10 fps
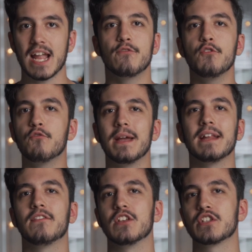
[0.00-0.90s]
If you've made
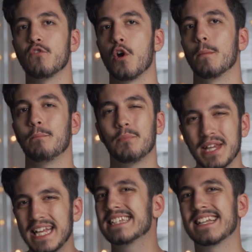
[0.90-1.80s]
it this far,
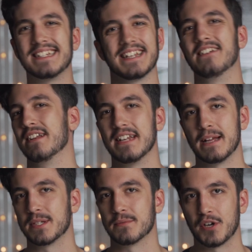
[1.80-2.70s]
please consider hitting
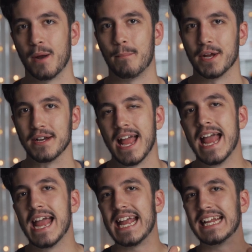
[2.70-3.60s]
that subscribe button.
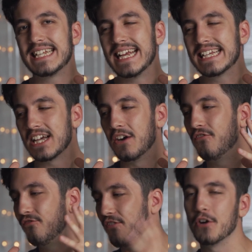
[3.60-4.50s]
It takes a
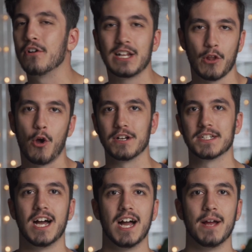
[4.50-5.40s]
fairly long
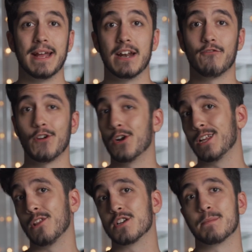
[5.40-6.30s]
time and a fairly
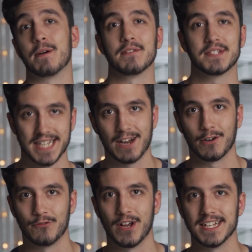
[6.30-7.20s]
large amount of
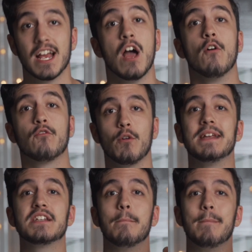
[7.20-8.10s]
sacrifice for
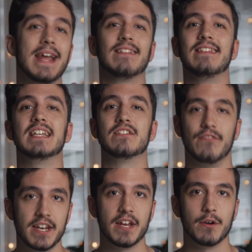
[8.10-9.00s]
me to make these
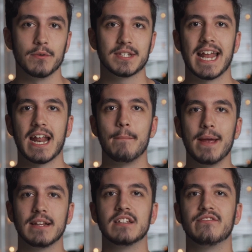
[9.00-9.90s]
videos, and I
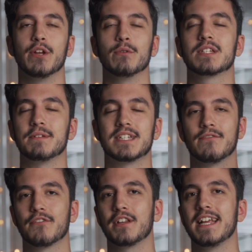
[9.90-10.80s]
make these videos
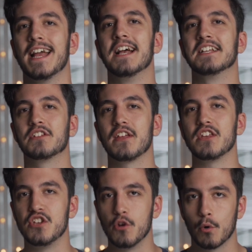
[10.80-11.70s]
specifically so
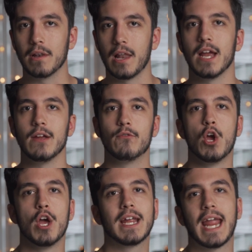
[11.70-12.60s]
that your life
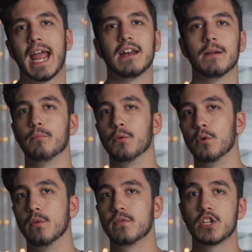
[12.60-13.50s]
can
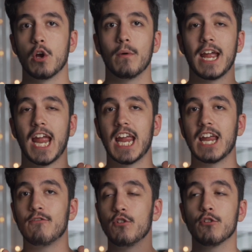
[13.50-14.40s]
improve. So
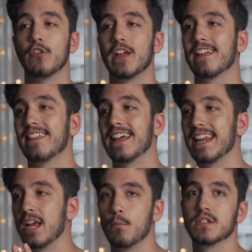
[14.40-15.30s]
if you think that
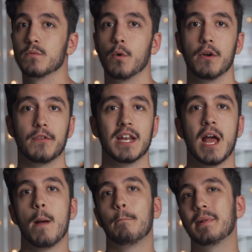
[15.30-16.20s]
it was worth it,
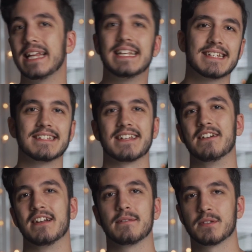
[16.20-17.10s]
please consider
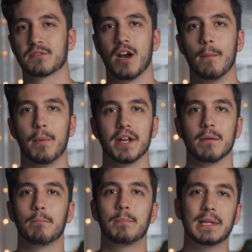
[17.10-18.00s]
that subscribe
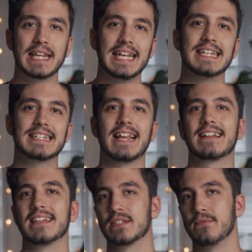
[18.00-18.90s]
button. Please
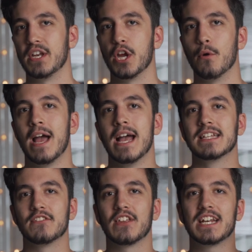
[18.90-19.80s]
like this video
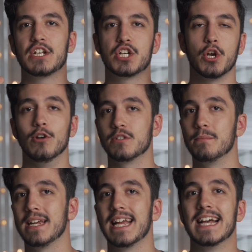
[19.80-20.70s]
so that it shows
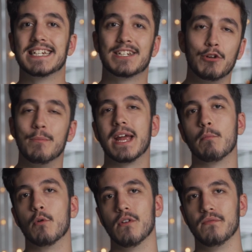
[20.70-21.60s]
me to make
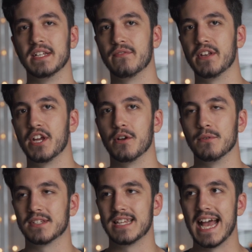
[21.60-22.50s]
more of these
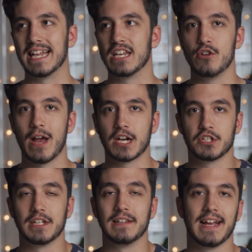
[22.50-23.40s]
videos, that you
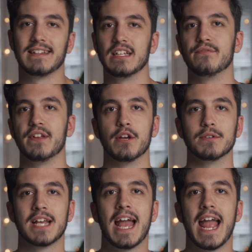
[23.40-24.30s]
actually like these
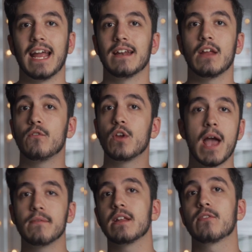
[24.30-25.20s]
videos. And if you
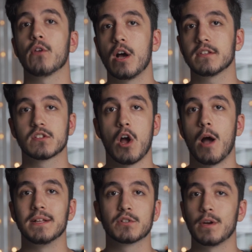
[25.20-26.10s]
have any thoughts,
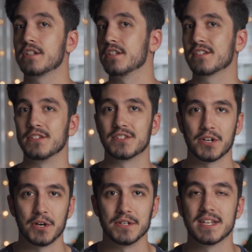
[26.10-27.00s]
comments, questions,
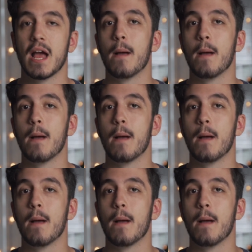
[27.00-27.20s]
concerns,